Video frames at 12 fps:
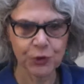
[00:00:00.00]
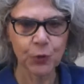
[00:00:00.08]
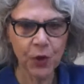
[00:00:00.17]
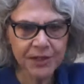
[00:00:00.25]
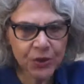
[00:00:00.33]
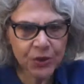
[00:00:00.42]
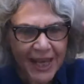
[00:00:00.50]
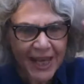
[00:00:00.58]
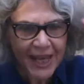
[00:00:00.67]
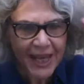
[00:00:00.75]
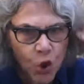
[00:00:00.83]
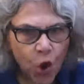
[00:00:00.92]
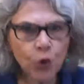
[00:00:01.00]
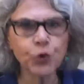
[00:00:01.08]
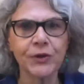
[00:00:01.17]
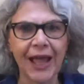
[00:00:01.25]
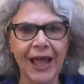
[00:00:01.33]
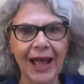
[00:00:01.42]
So once you say no
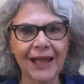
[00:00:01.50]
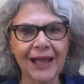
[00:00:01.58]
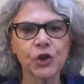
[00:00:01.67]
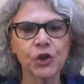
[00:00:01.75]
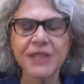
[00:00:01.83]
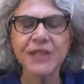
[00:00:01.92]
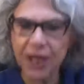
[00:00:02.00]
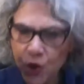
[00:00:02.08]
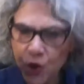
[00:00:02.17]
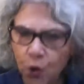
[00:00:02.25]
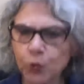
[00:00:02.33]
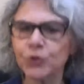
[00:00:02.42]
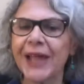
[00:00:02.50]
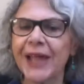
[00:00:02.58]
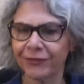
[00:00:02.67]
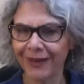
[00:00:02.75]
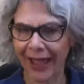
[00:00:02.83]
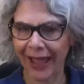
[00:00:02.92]
to that, you say no to
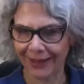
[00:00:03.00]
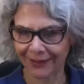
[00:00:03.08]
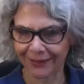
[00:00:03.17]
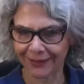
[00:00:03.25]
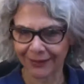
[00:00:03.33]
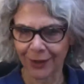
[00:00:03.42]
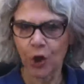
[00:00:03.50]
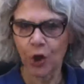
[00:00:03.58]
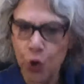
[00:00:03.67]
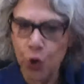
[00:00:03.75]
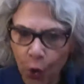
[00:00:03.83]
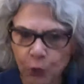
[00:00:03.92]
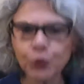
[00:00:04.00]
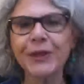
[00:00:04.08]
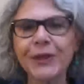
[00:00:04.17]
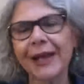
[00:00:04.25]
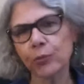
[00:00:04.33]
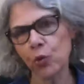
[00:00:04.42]
that flag, no
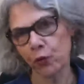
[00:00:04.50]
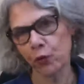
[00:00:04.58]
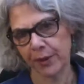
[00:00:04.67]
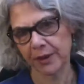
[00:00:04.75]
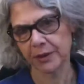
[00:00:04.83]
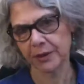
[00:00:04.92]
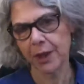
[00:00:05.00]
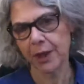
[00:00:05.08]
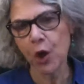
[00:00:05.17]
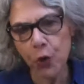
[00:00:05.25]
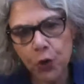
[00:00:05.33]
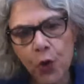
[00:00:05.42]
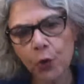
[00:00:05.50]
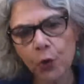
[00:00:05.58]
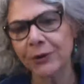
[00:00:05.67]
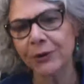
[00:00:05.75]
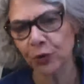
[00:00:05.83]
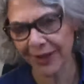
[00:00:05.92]
to that movement,
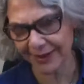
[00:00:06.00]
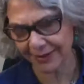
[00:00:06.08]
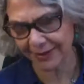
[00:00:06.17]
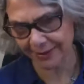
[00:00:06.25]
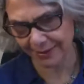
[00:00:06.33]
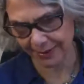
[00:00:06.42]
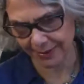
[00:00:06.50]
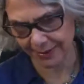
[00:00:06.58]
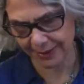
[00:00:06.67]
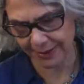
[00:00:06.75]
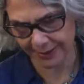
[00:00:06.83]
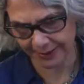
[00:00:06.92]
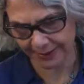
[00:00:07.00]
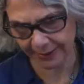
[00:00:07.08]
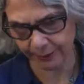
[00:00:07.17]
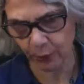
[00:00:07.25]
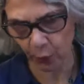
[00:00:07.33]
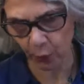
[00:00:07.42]
no to that
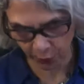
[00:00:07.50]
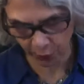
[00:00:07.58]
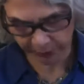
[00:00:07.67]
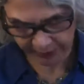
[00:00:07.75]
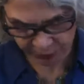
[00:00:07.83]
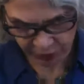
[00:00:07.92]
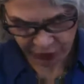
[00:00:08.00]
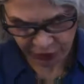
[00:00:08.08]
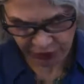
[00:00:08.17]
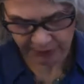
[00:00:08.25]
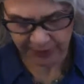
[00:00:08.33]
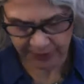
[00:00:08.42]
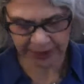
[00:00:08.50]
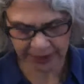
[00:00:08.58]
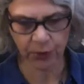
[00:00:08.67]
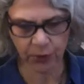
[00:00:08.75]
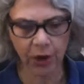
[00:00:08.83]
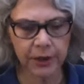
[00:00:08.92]
system or the regime
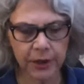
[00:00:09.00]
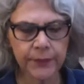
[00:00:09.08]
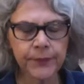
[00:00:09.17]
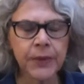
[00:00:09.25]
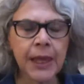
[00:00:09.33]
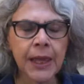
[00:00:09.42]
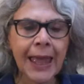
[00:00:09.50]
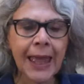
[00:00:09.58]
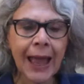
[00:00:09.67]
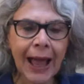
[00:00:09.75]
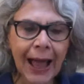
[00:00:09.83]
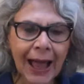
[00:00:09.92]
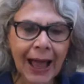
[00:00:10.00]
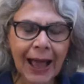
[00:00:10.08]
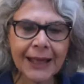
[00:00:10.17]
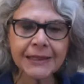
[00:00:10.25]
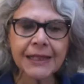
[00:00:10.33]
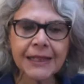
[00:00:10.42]
in Iran.
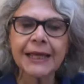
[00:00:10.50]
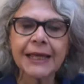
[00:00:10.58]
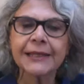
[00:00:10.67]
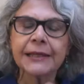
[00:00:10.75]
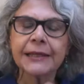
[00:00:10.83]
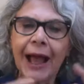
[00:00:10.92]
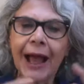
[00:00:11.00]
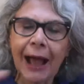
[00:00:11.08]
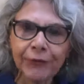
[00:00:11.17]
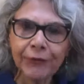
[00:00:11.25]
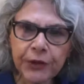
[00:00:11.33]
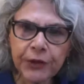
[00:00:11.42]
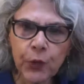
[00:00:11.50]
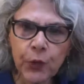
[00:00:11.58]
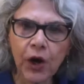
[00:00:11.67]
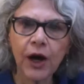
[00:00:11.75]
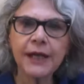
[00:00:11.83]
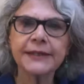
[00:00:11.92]
And after a
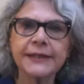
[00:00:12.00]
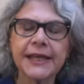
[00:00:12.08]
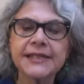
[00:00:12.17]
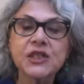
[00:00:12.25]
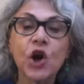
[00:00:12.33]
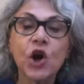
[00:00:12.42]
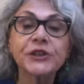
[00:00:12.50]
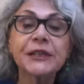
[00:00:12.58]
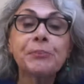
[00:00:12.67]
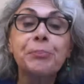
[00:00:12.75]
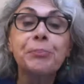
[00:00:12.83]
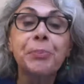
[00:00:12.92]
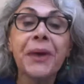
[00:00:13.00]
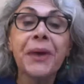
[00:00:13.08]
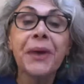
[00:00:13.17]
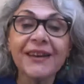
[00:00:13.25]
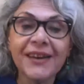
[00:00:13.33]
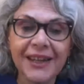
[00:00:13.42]
while, they started
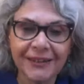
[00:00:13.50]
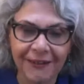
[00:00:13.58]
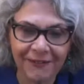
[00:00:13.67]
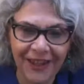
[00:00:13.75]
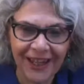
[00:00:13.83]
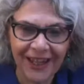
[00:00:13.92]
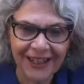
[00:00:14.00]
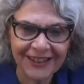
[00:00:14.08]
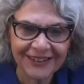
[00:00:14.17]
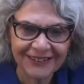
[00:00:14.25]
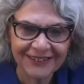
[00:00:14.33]
burning the veil.